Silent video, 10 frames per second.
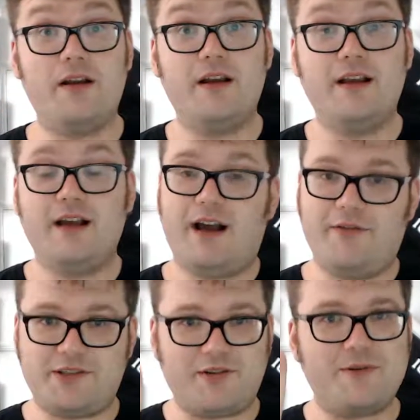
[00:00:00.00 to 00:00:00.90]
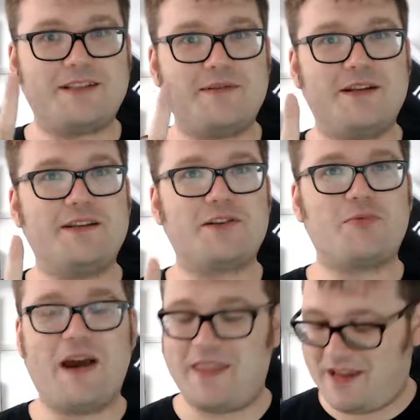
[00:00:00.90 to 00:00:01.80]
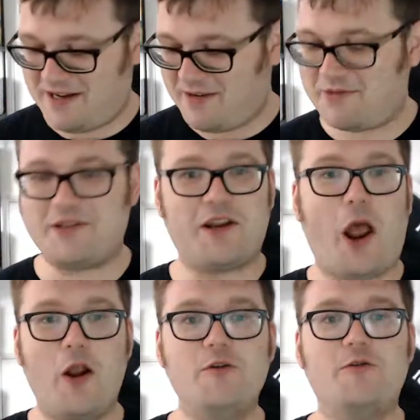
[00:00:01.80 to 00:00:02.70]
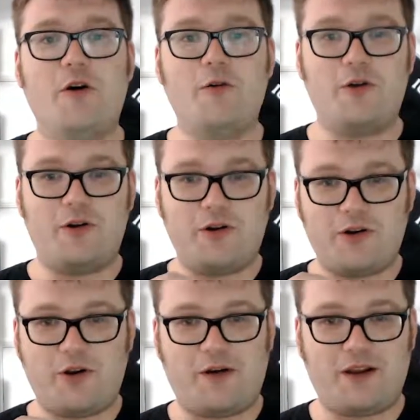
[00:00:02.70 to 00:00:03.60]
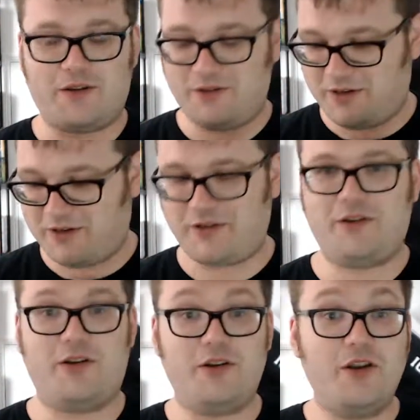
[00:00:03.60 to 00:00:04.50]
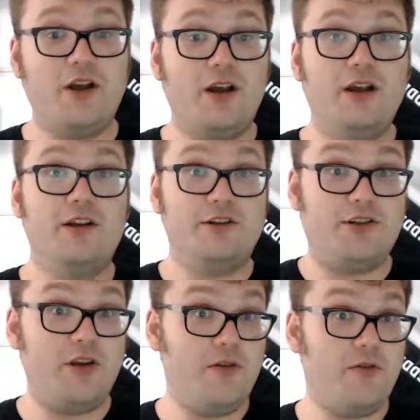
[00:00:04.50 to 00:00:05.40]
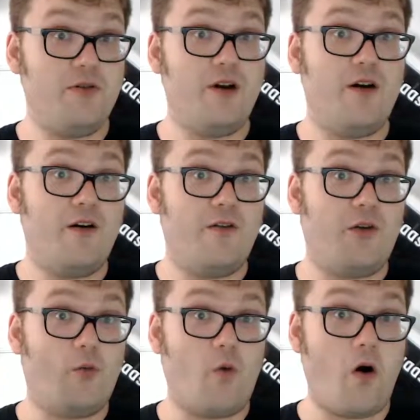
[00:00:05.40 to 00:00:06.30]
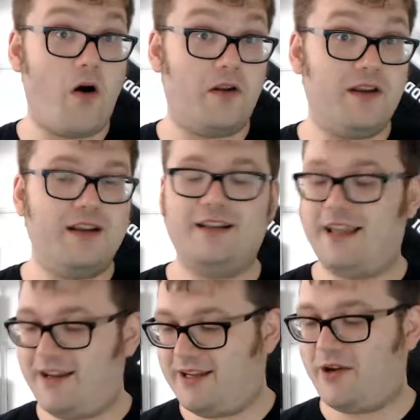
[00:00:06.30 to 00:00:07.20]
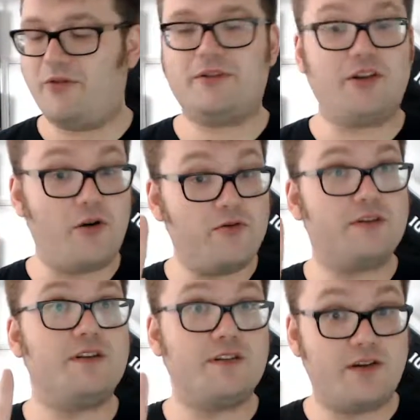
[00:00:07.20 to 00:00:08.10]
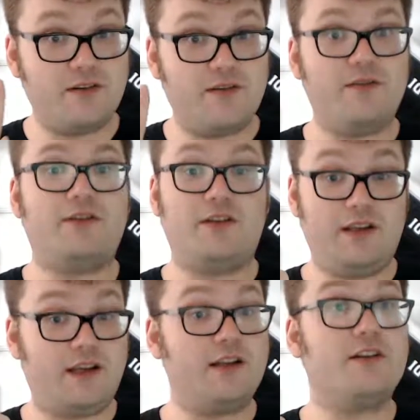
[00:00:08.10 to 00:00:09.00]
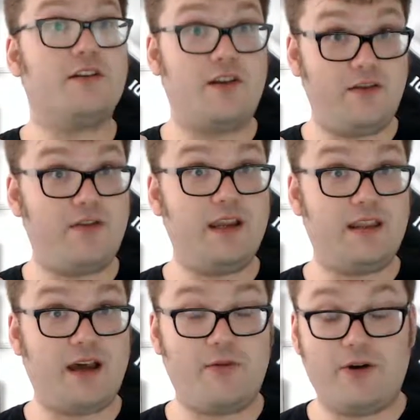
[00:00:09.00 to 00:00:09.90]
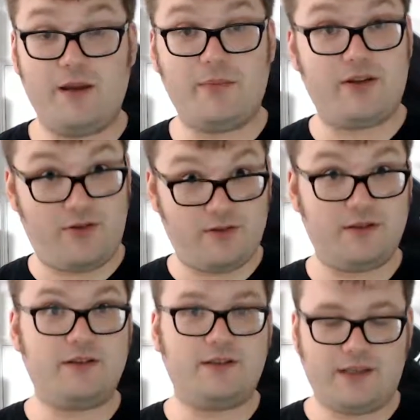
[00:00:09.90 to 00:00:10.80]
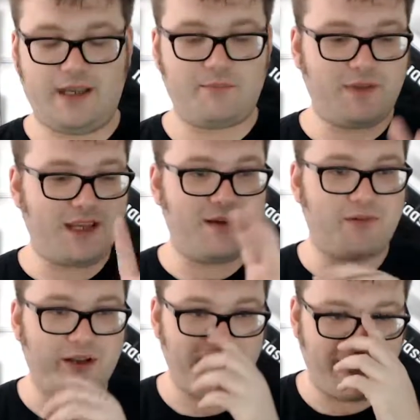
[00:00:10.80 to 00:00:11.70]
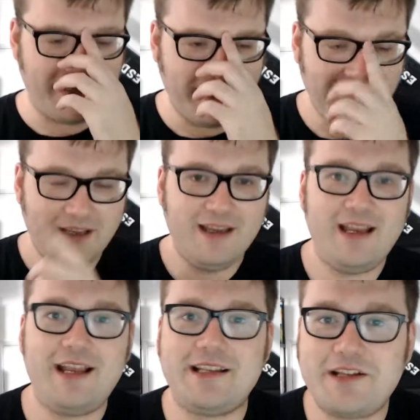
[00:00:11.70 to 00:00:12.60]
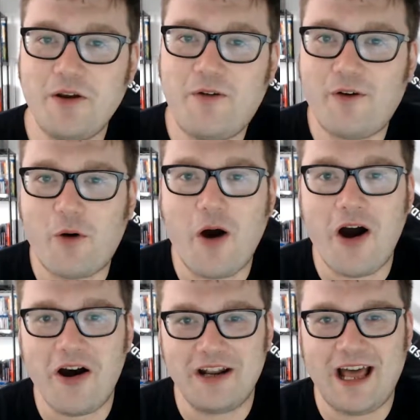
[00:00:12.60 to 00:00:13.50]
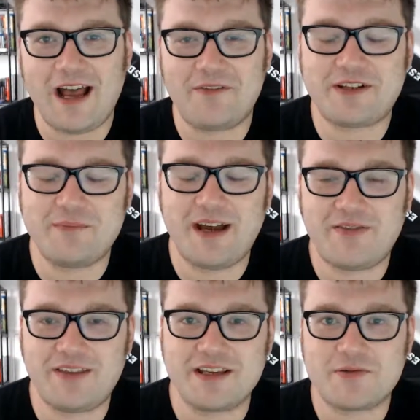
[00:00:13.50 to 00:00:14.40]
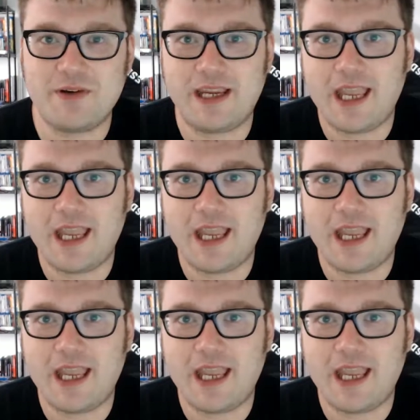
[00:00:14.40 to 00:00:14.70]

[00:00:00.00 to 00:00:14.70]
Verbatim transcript: I was always tempted to swear there and I was just like, oh, no, I couldn't. 2-for-1. There you go. Don't turn the... You can turn the finger that way, but not... Yeah, you get what I mean. It's a 2-for-1 Aftermath this week.